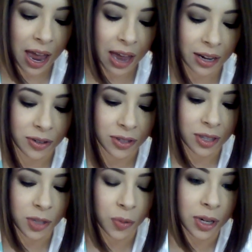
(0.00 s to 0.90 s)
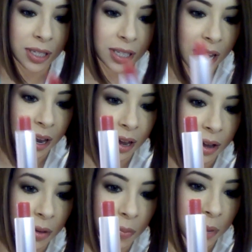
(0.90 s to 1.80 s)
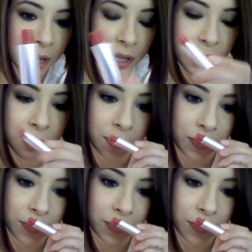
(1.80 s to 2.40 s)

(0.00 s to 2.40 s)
And here's this one. It's a pinkish.